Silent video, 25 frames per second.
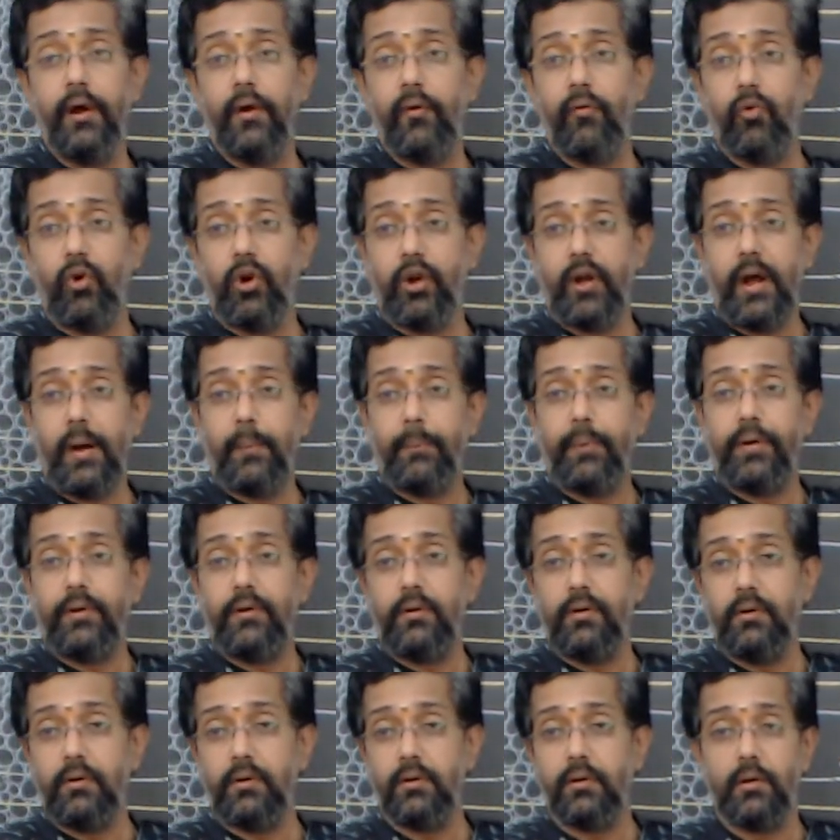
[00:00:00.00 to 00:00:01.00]
what
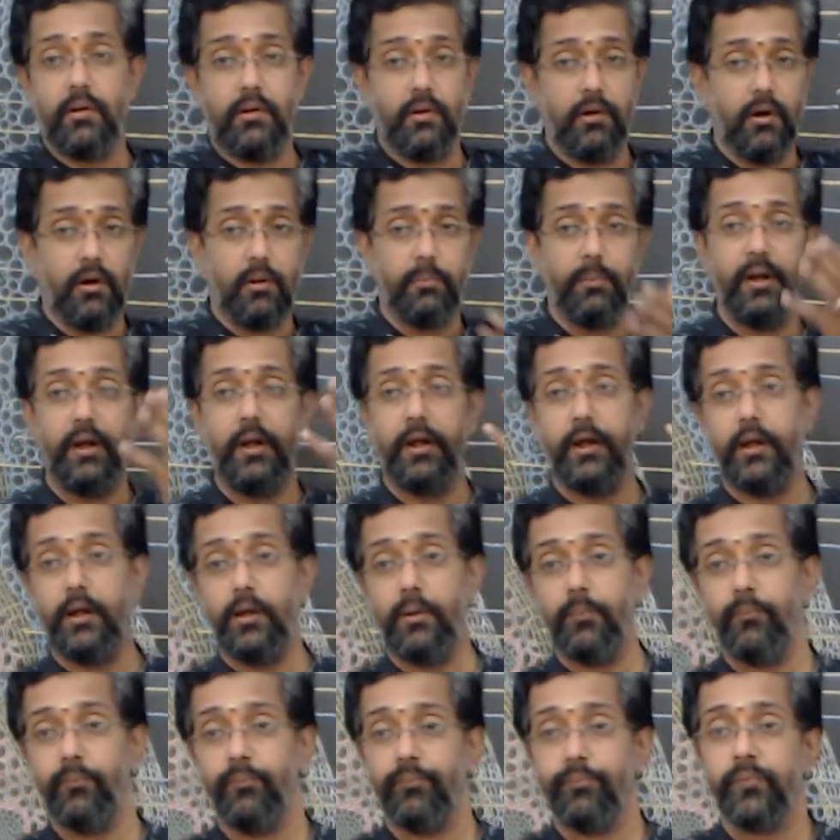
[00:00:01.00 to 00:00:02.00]
happened
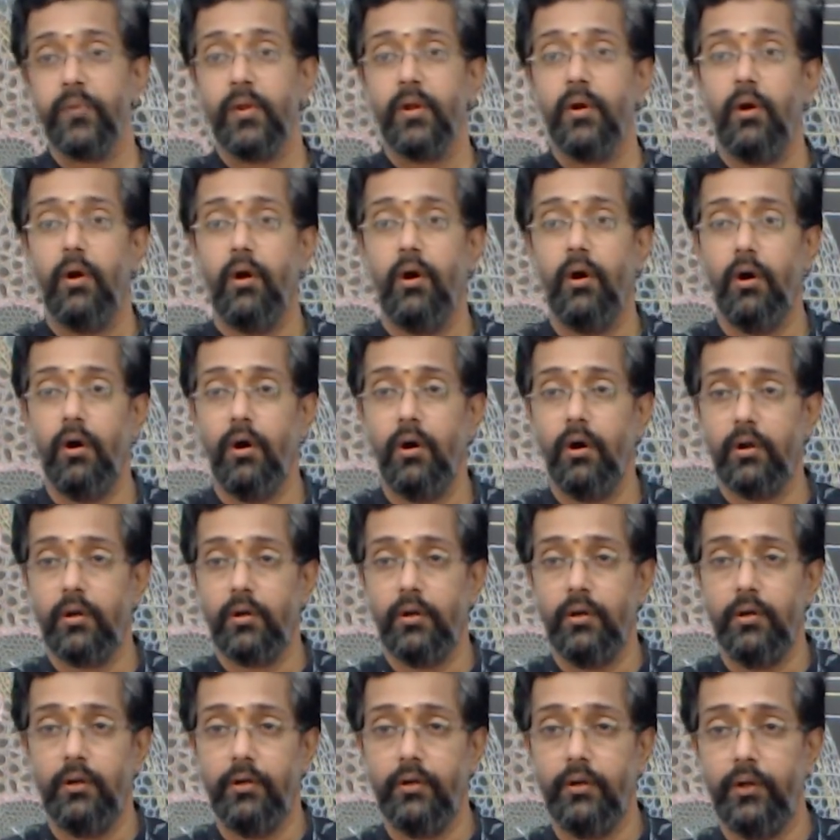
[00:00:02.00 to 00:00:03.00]
normally
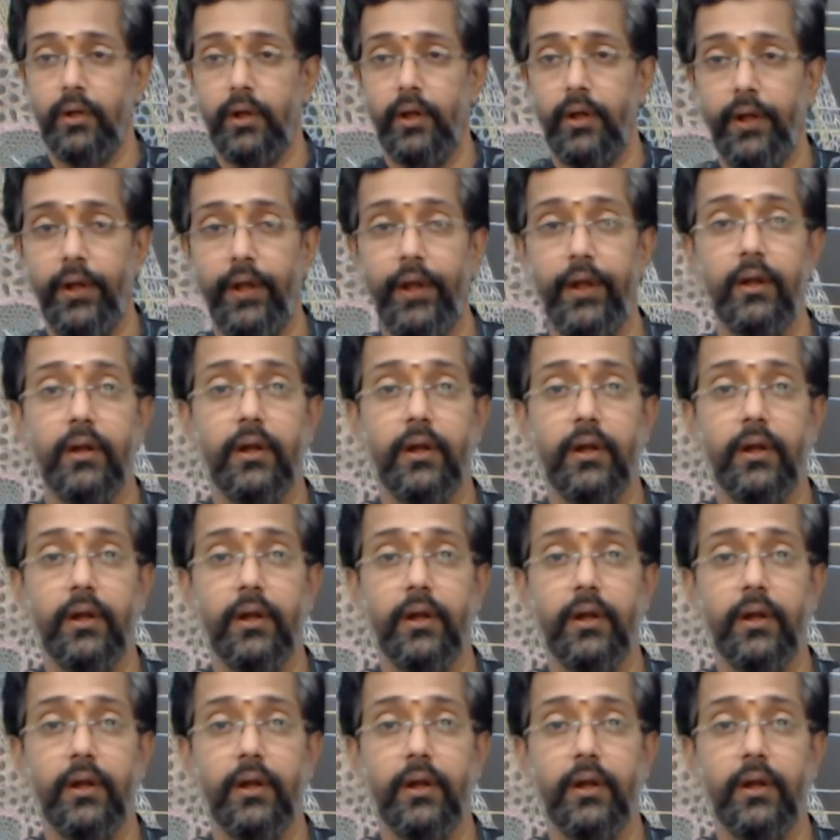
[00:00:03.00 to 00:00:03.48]
or in